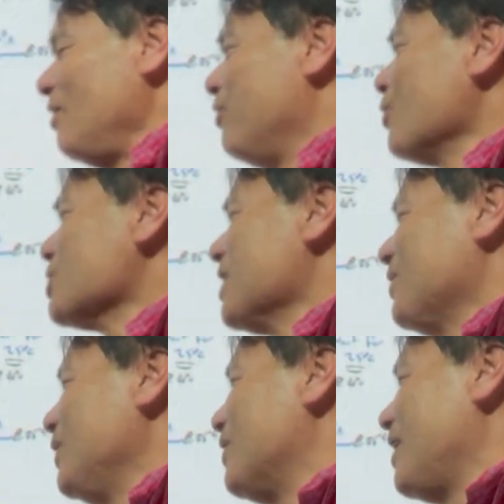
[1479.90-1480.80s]
fortunately,
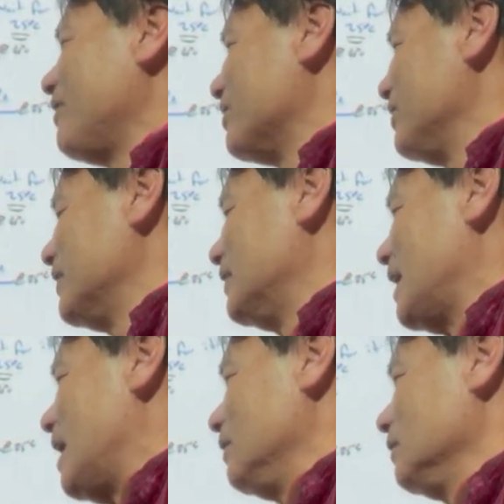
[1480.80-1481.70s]
we don't have to figure it
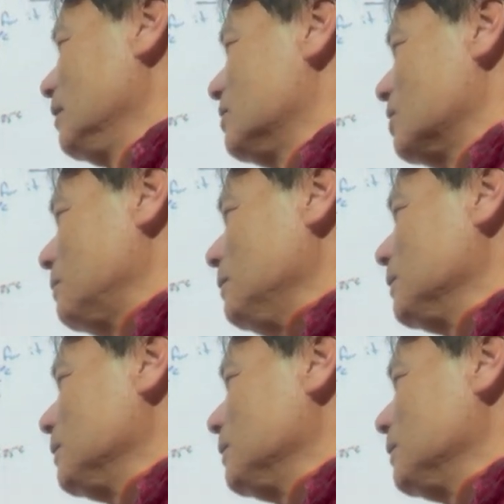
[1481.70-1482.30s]
out. And so people